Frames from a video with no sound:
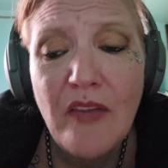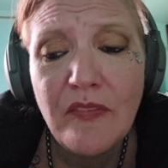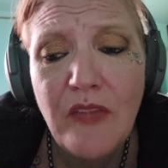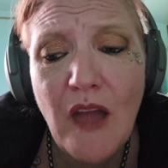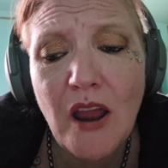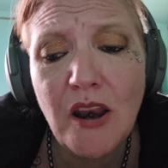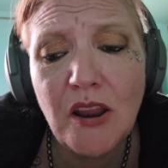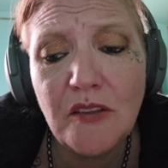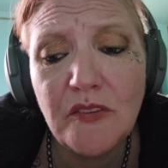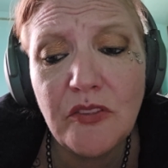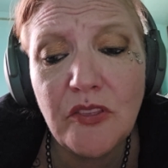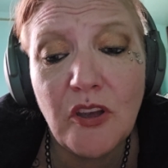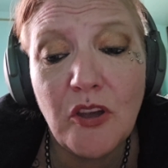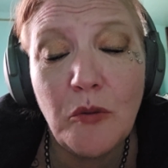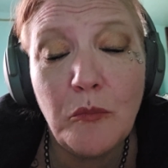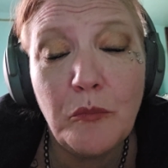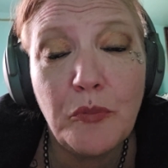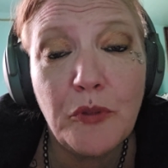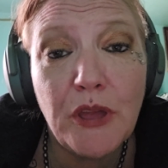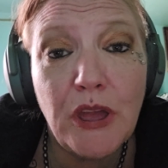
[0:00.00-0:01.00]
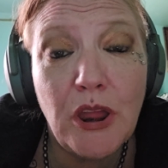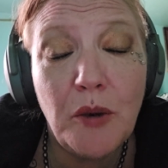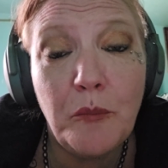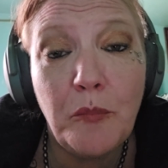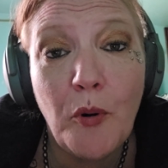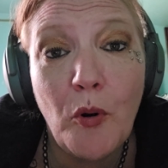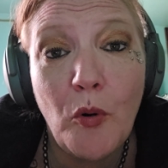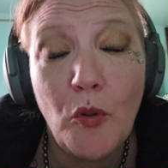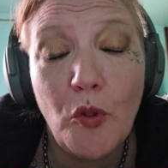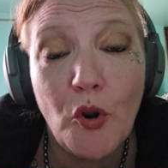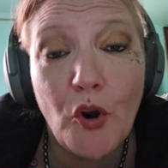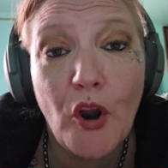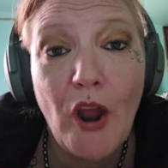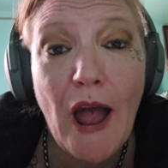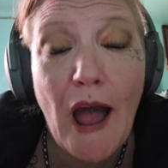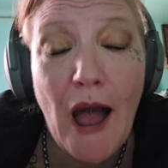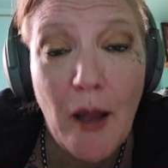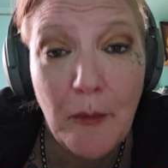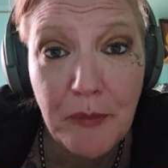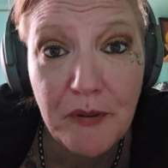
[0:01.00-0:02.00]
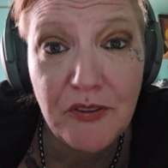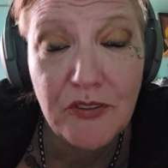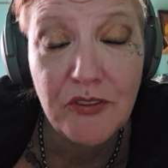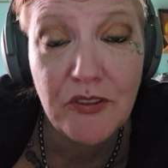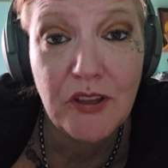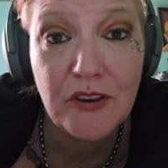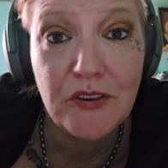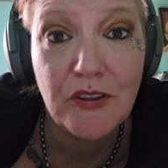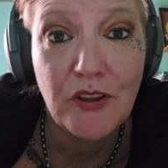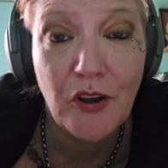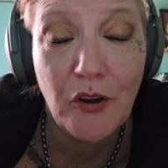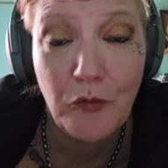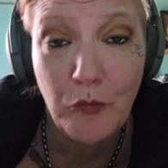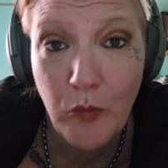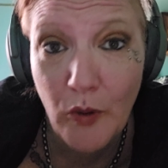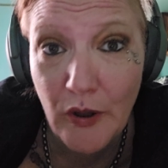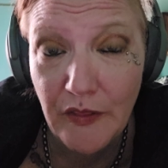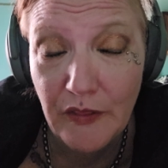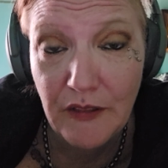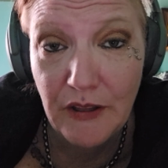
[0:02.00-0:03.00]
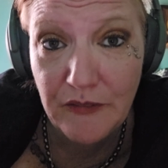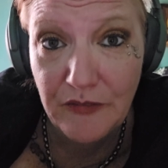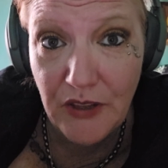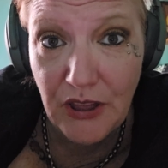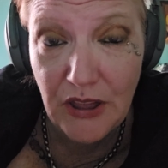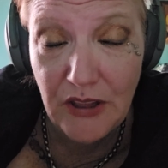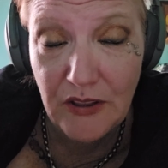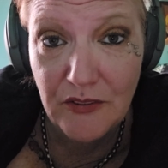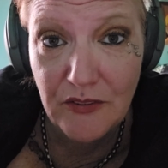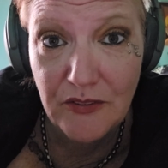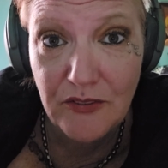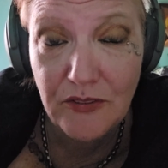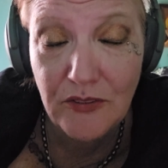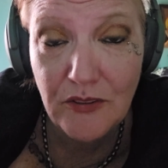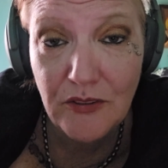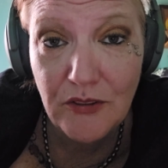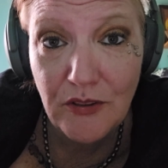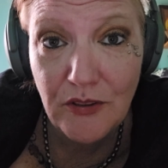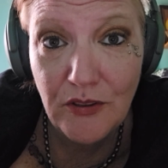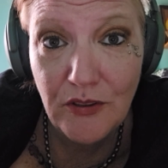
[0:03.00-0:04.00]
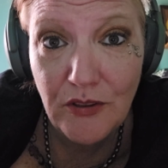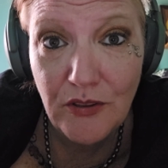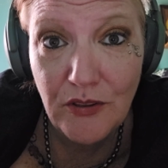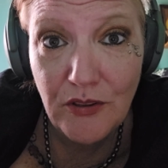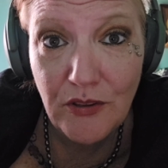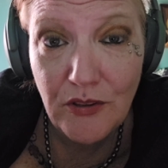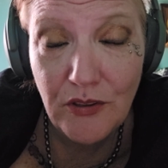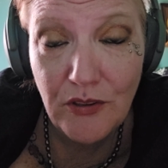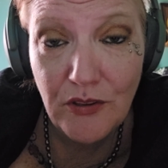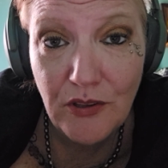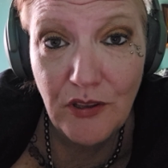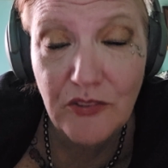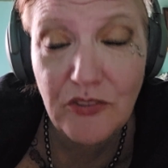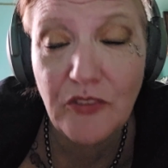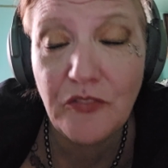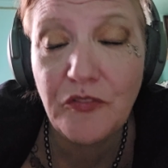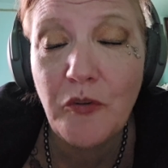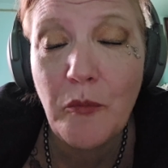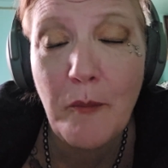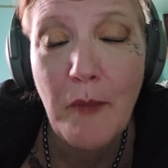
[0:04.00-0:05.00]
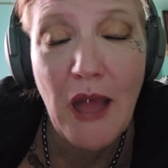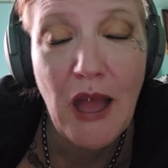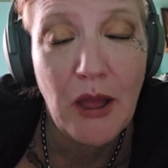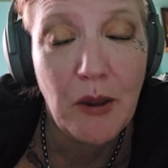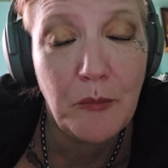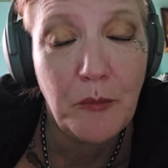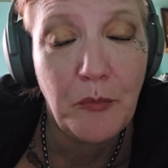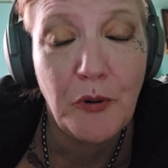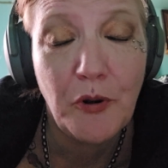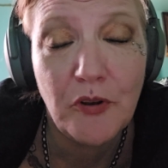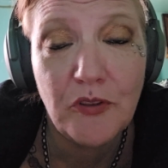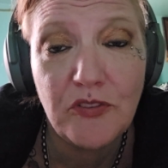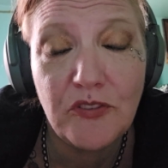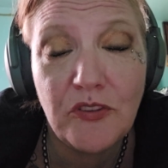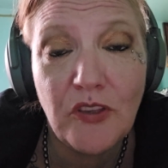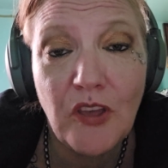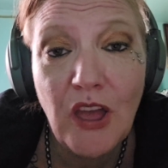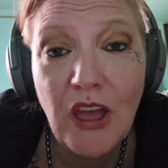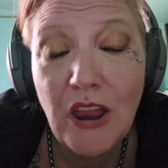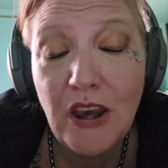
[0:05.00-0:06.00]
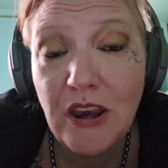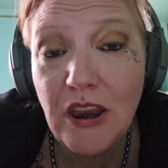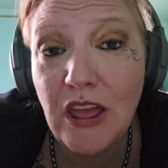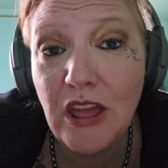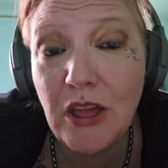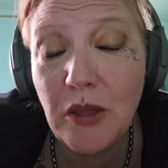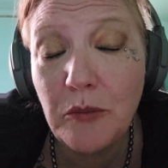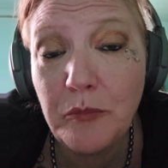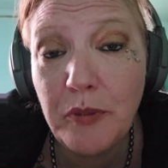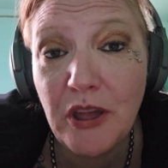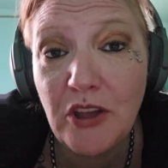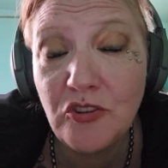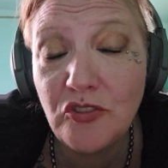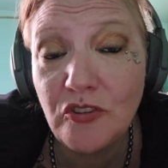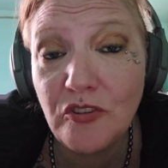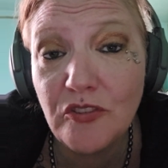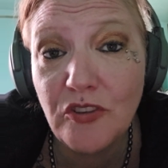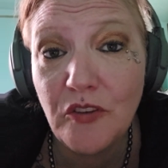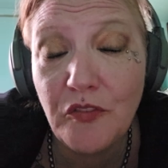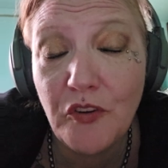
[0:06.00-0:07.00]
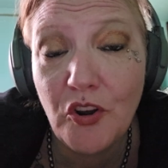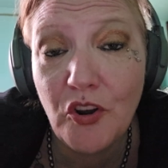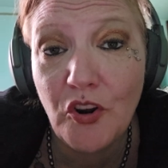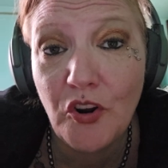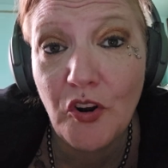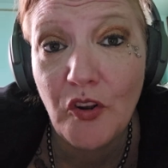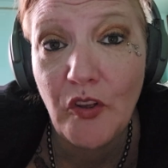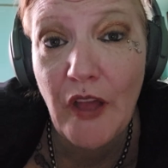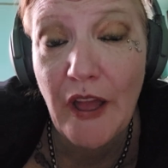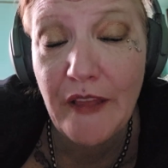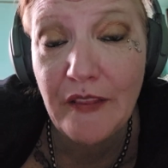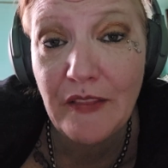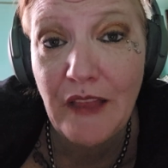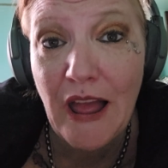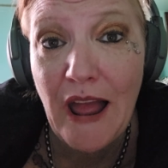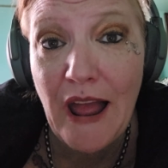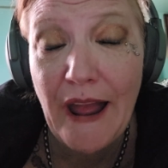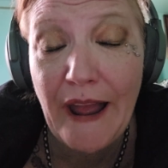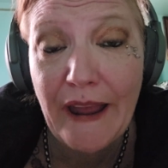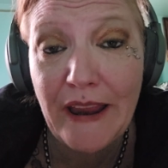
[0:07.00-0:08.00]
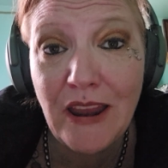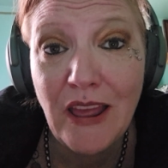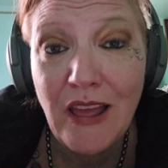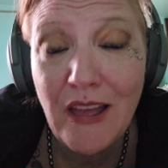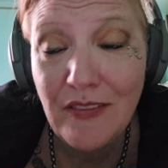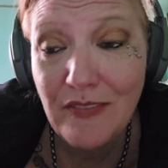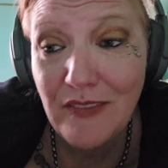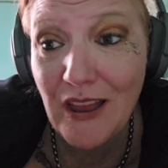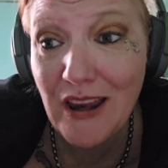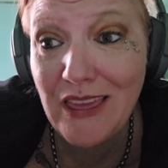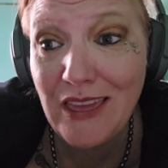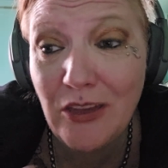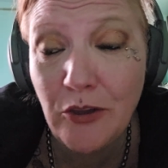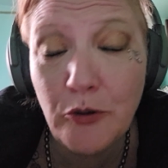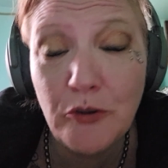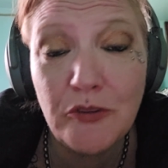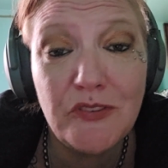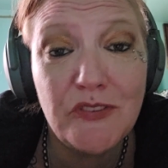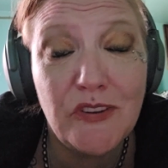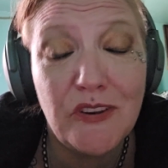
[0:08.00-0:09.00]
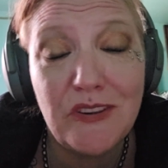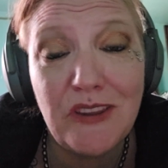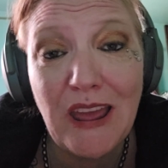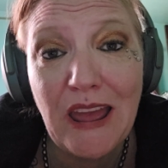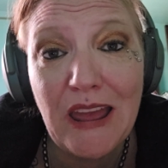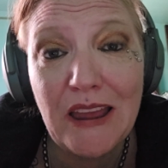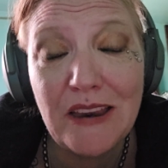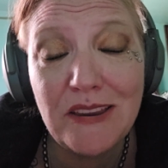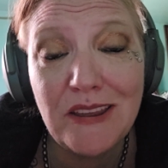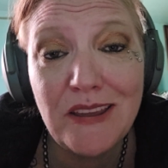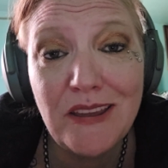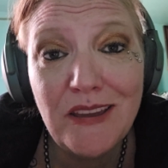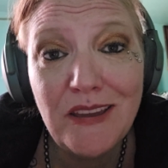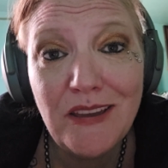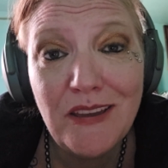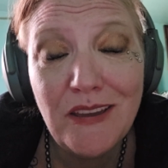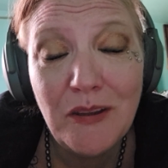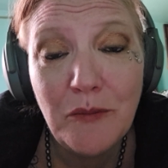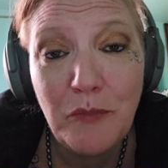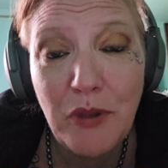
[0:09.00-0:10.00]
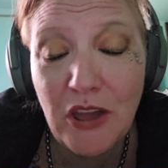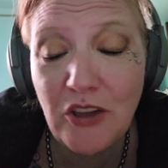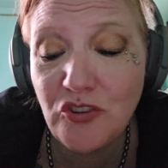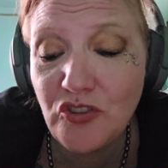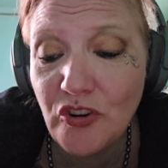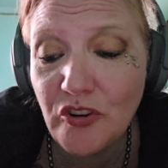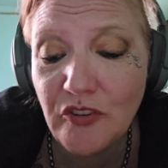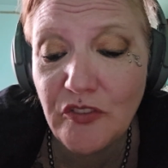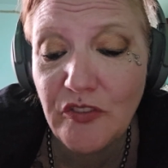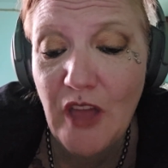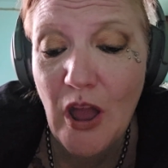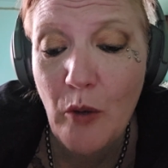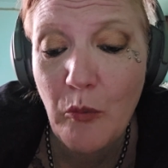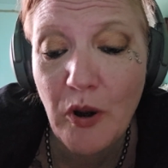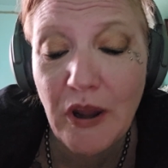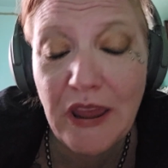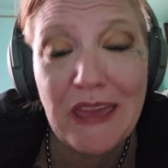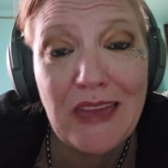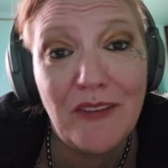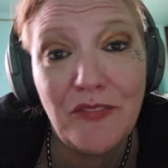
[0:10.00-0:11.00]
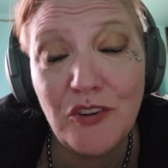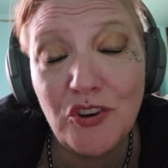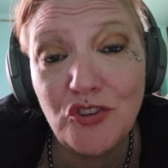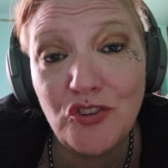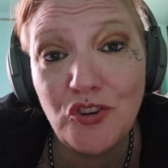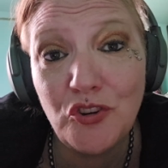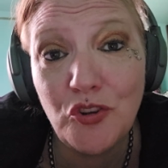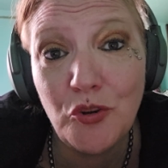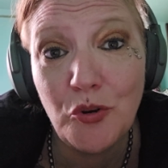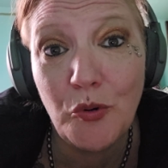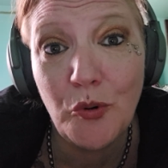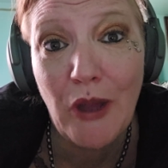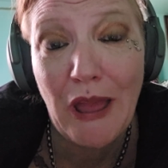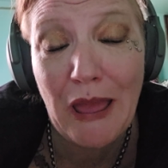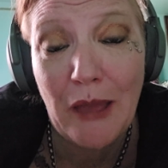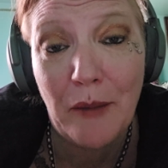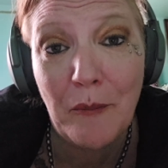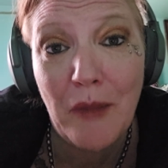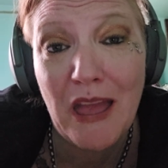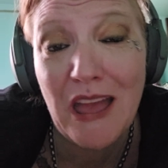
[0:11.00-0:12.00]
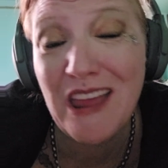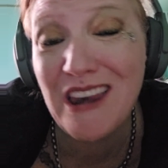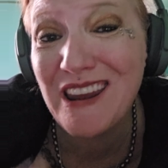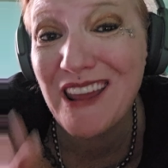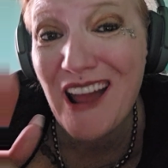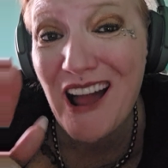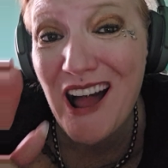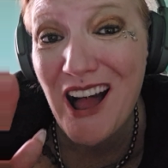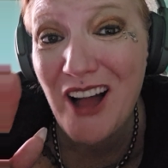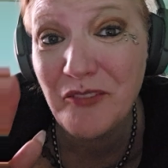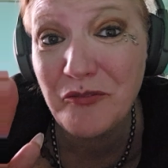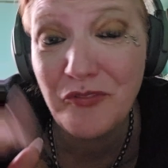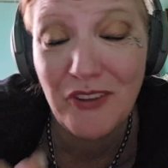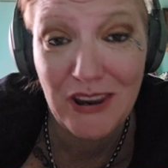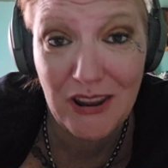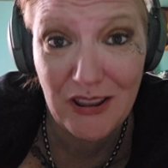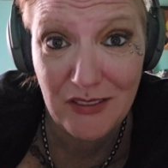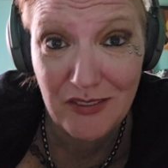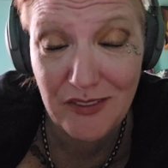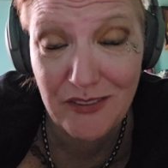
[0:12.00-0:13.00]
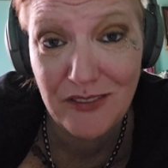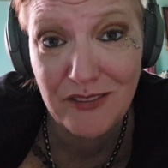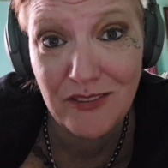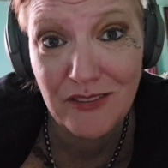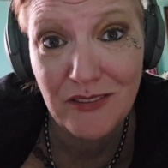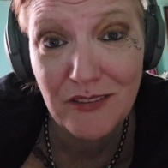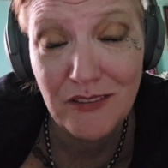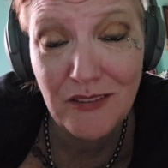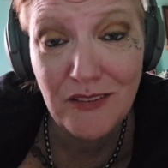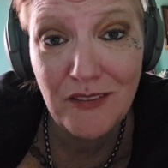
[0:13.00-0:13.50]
That is the complete and polar opposite of what love is. Because if a man puts naked pictures of a girl online that he used to date, pictures that were given to him in confidence,